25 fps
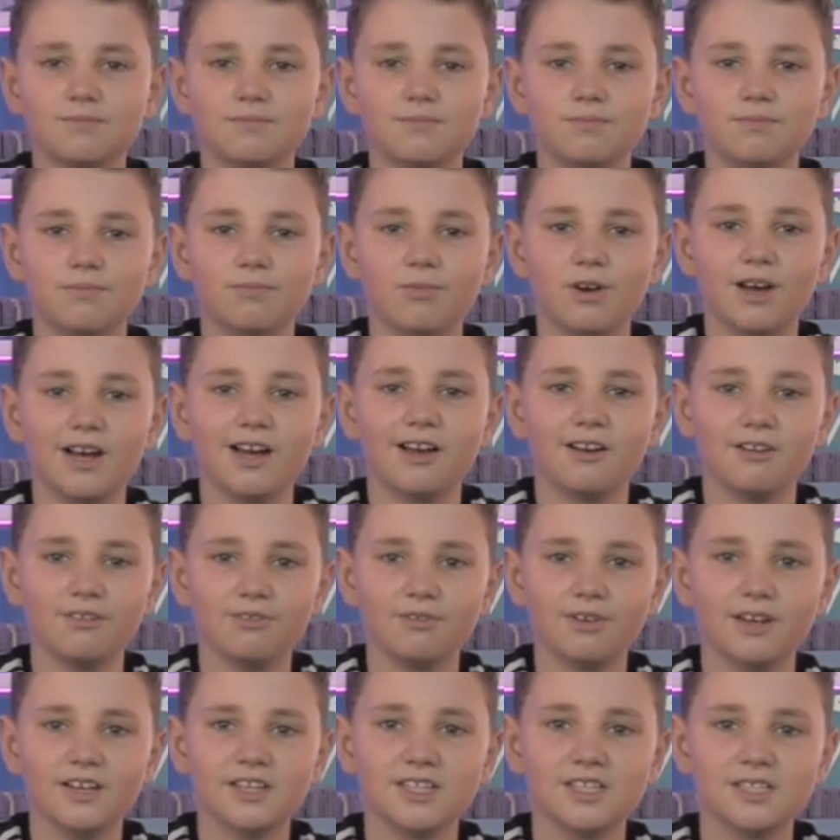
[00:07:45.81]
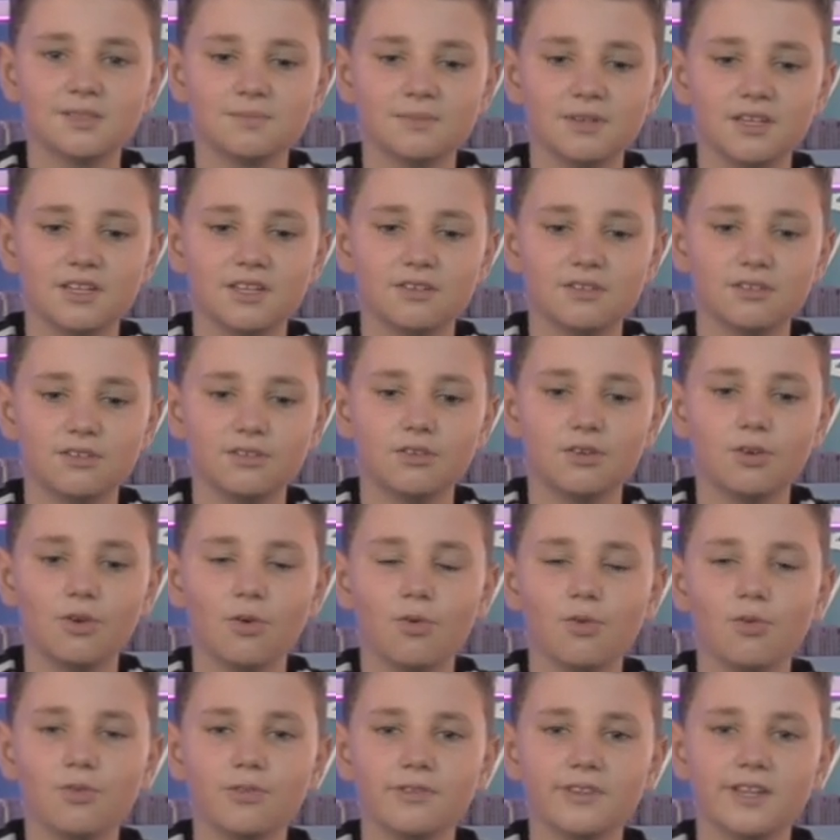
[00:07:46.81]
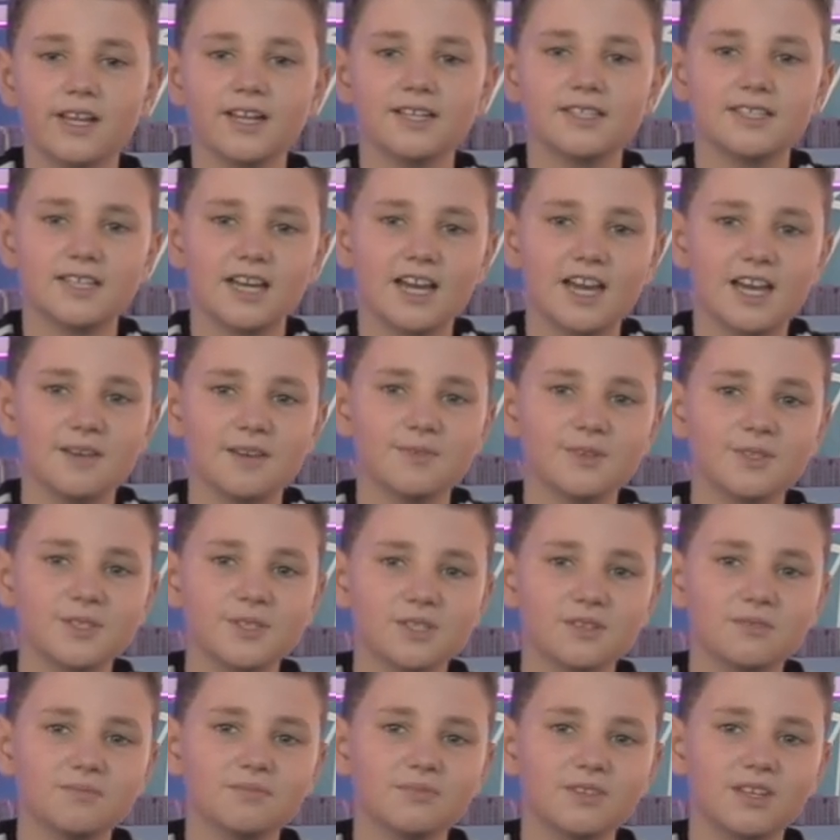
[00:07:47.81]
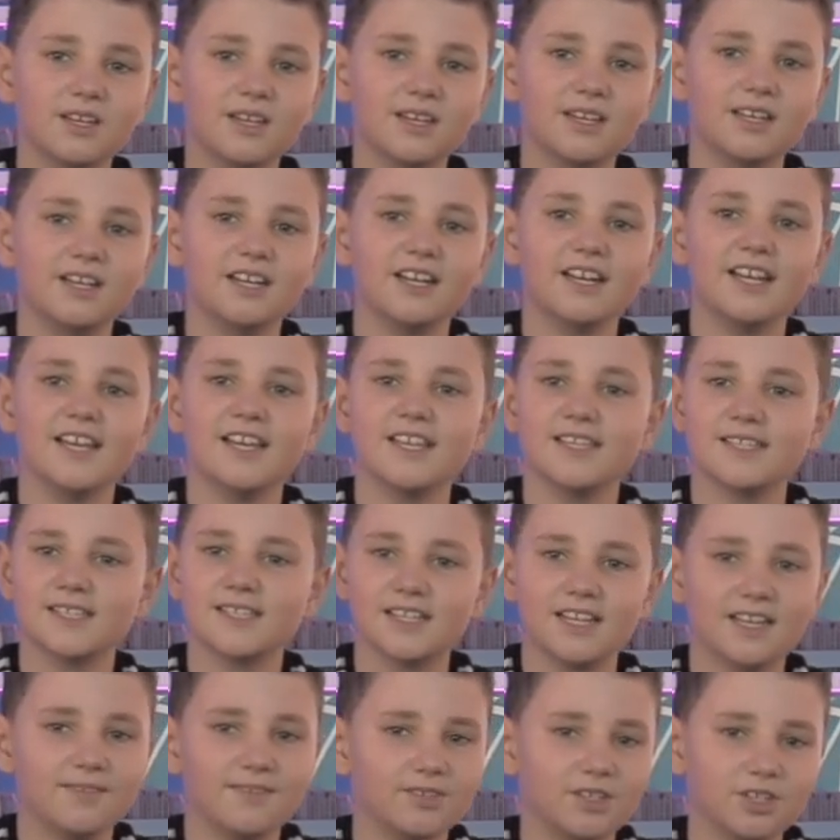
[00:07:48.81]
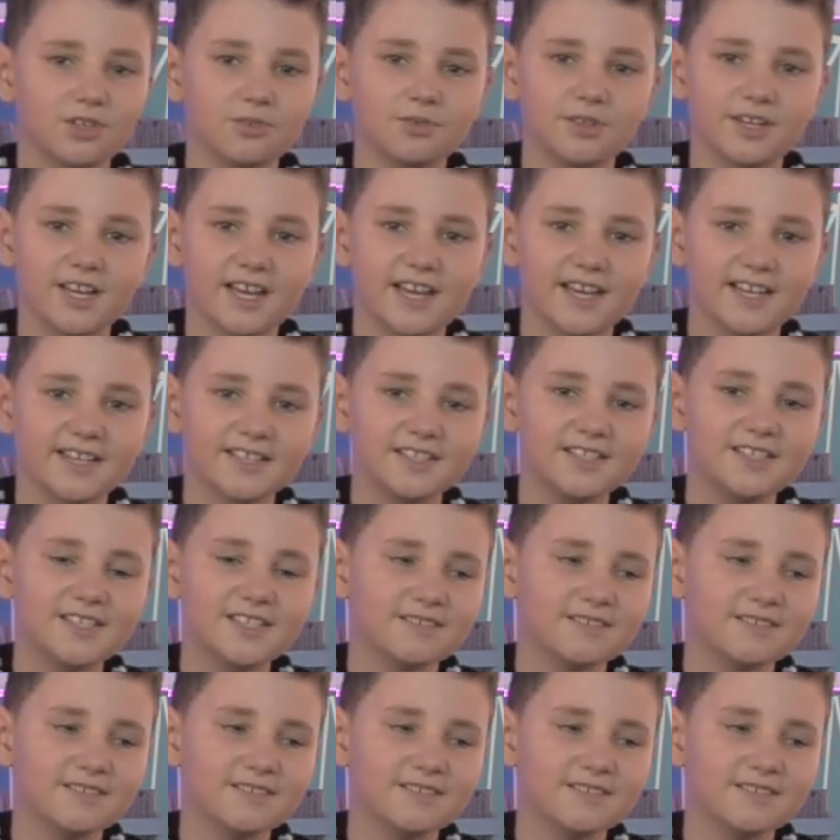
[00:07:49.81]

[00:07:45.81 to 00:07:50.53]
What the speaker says: wow, I spent all that time on something and it isn't even going ahead.